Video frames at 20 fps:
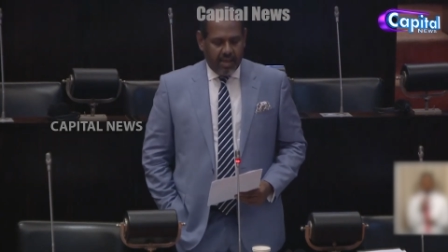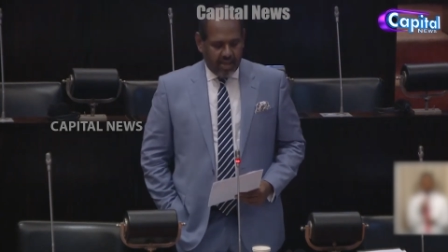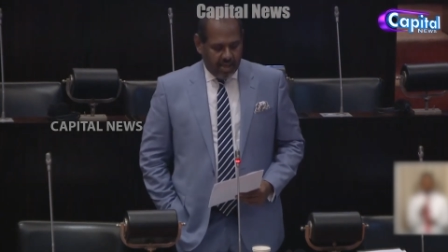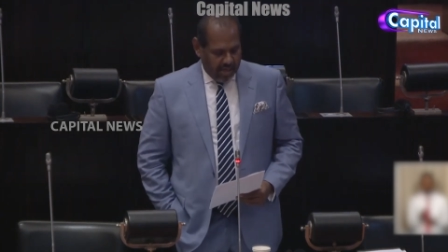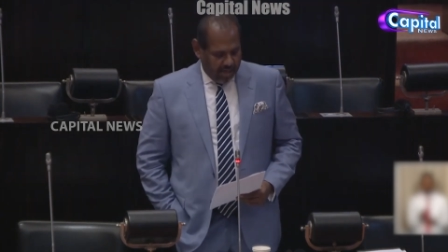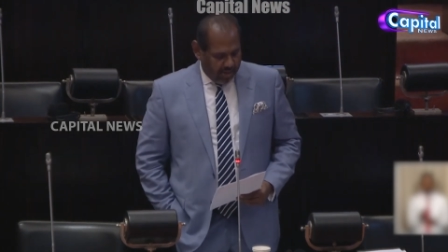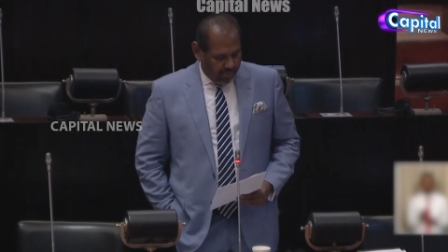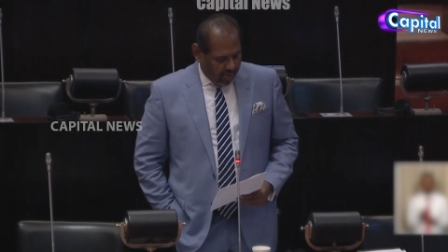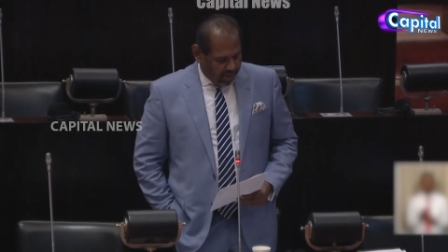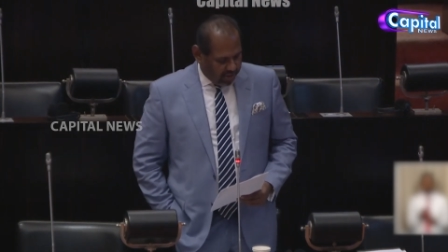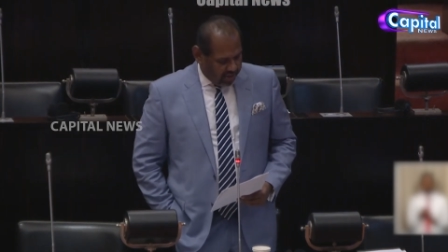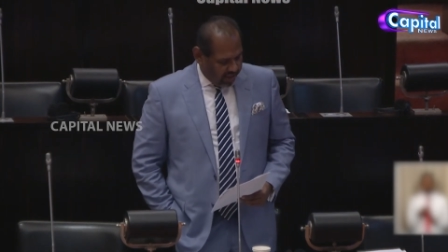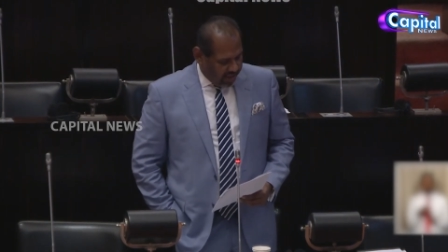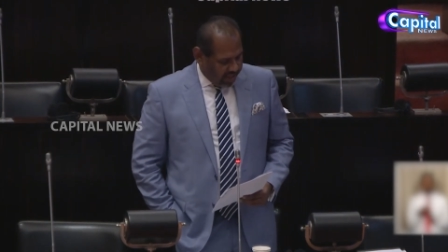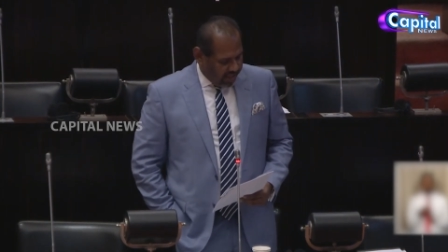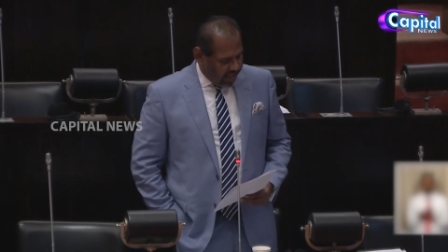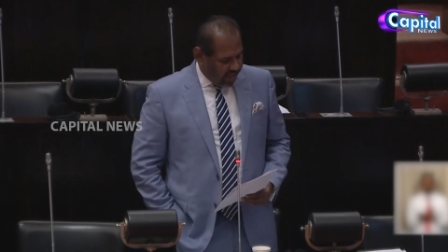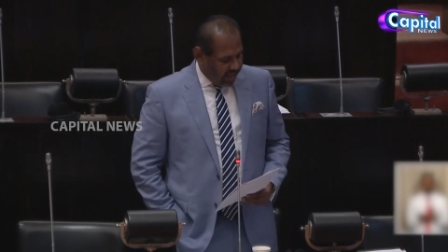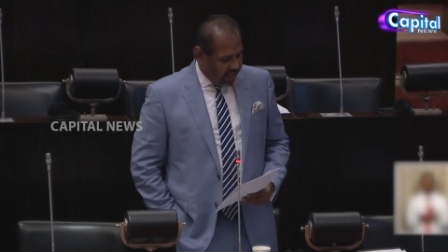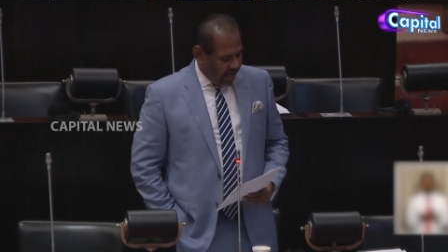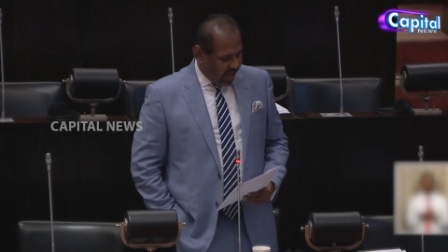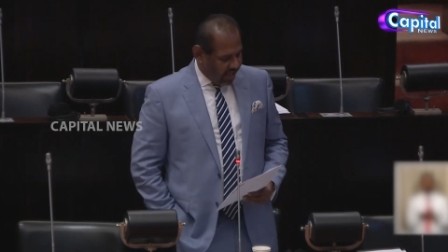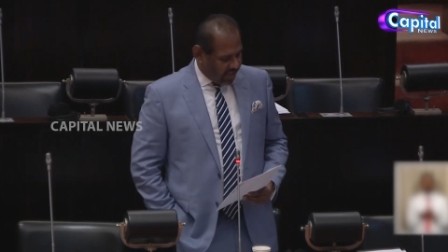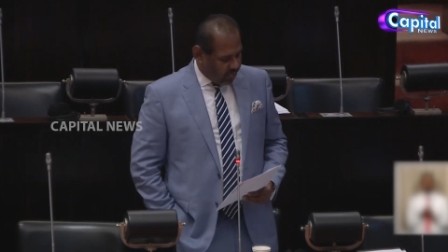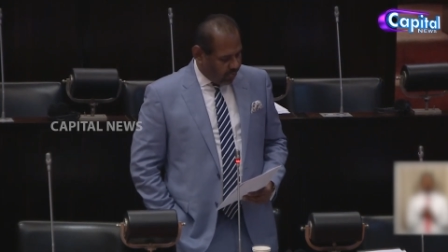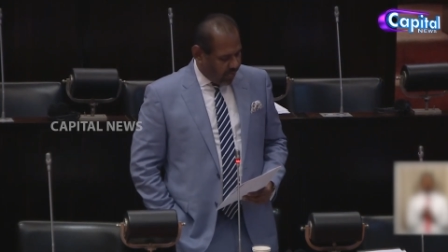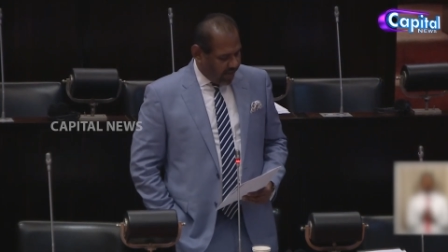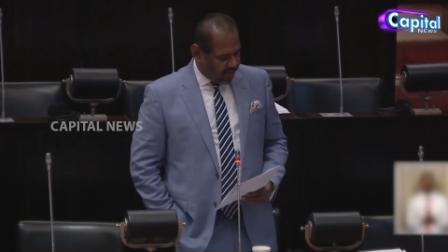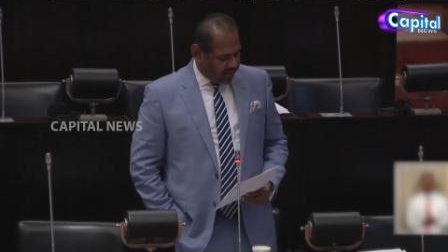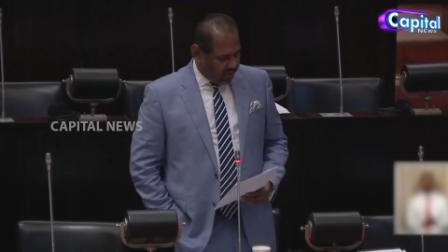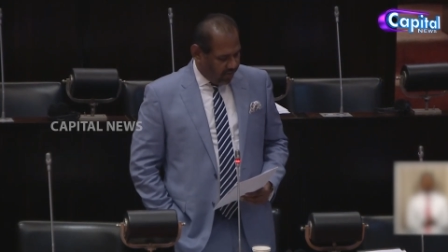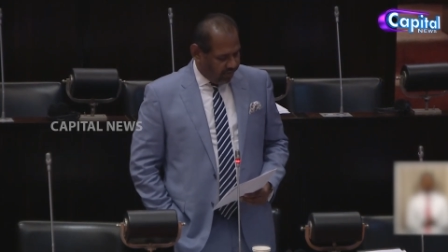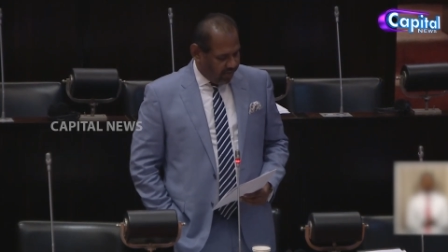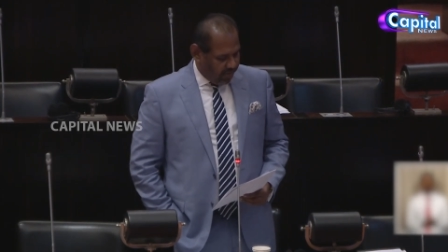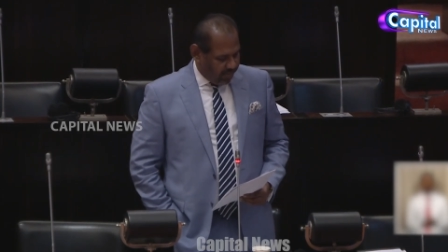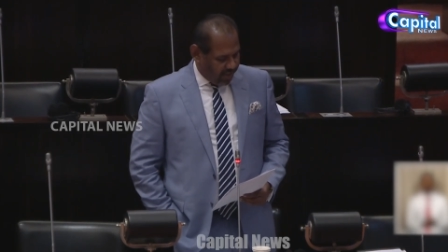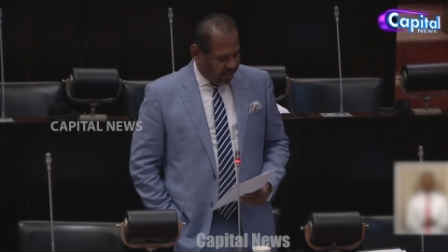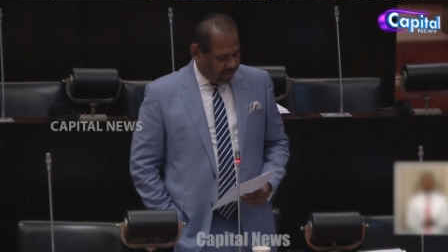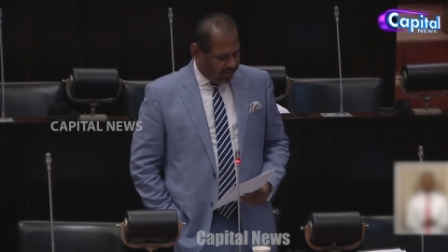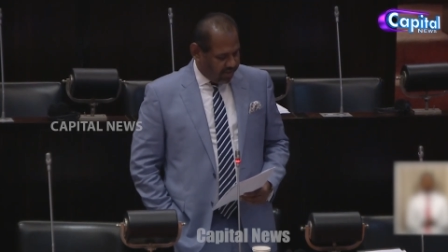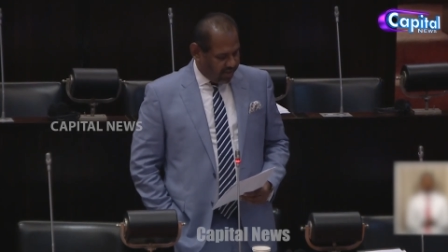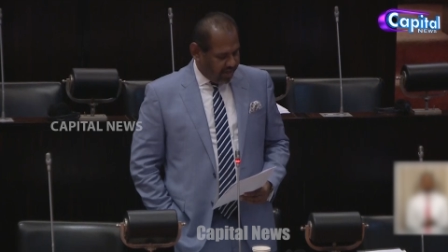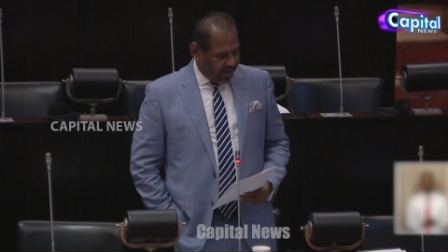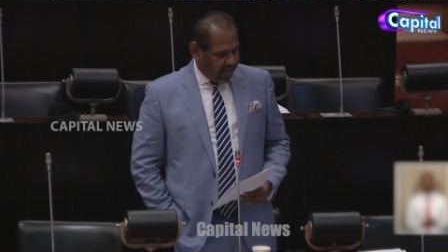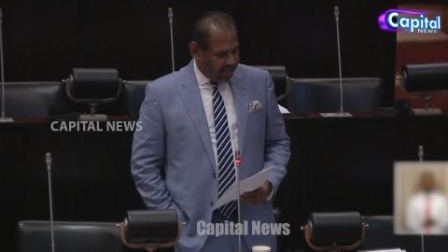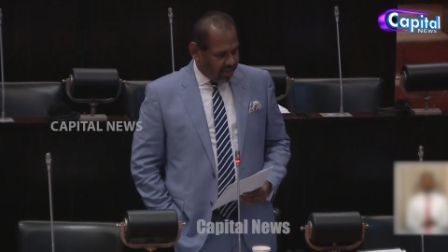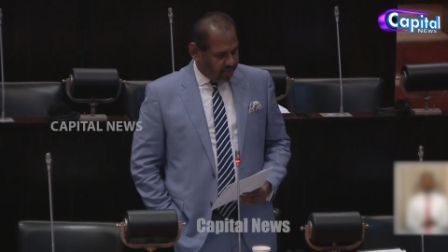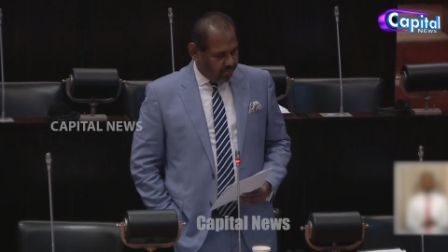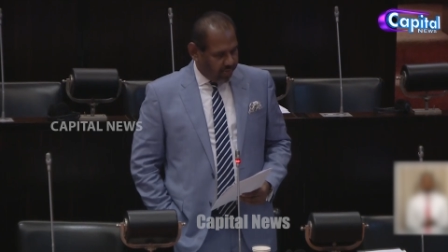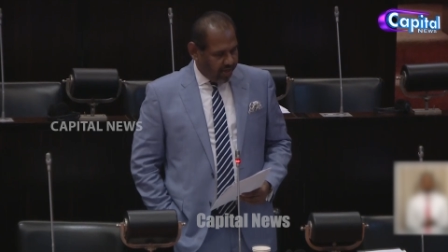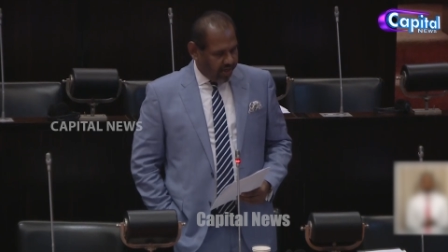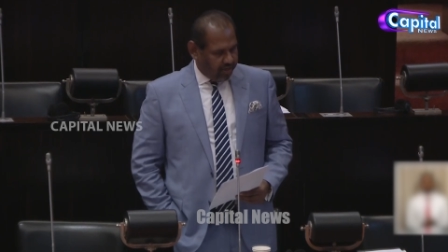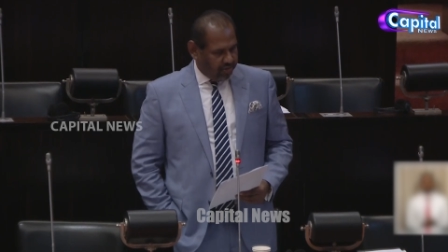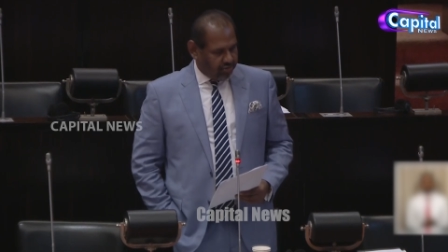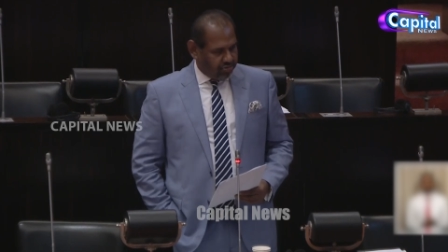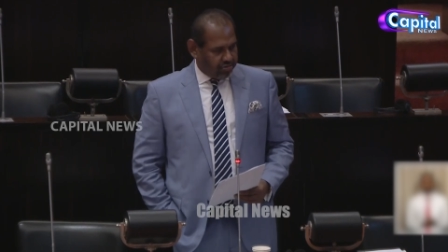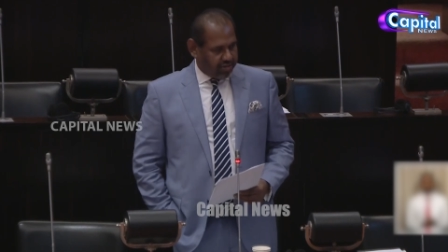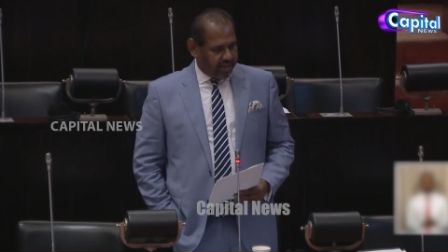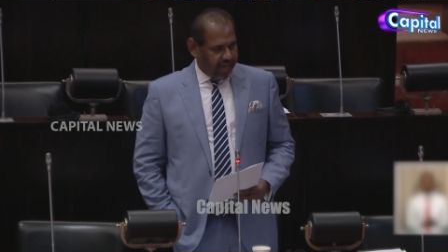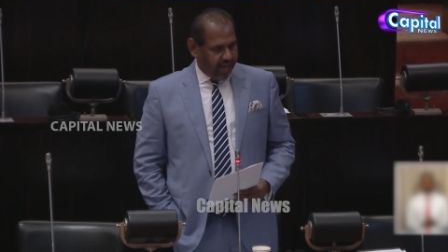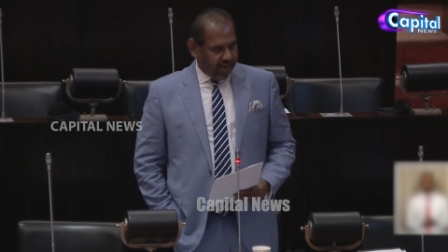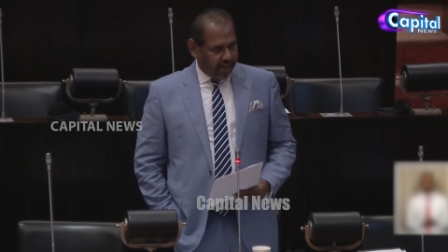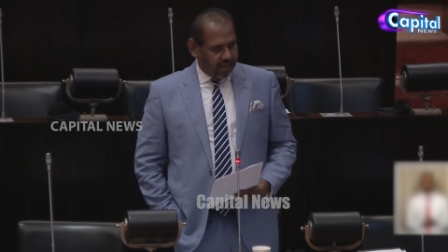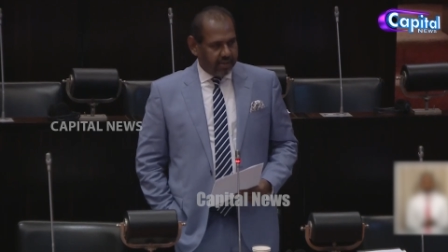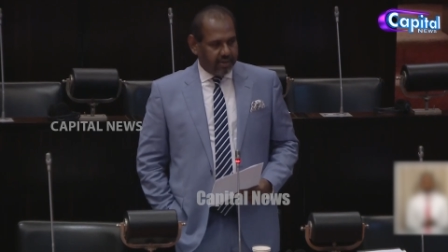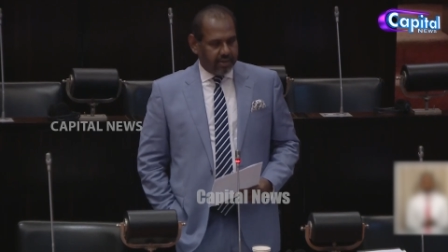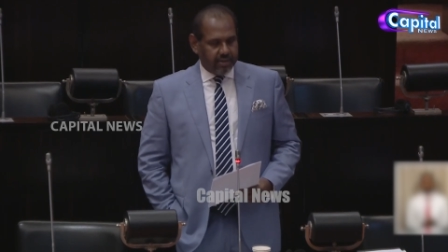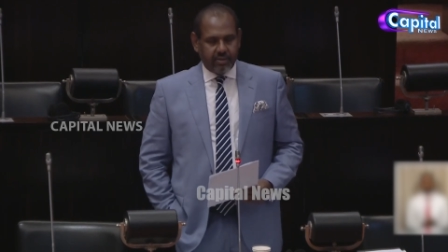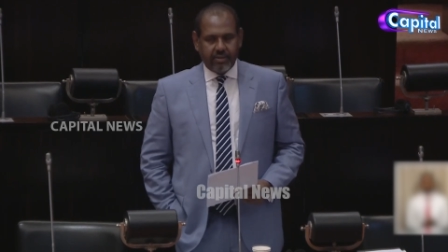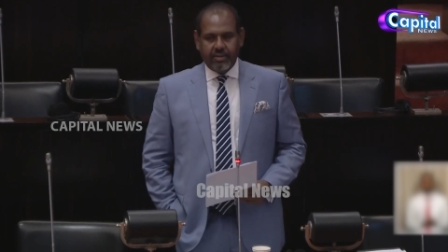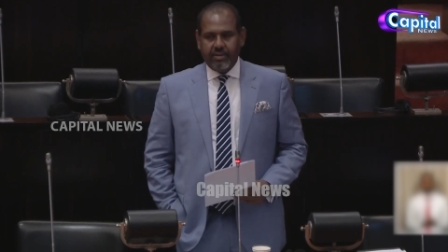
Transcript: one of the key aspects of the ministry has been to tackle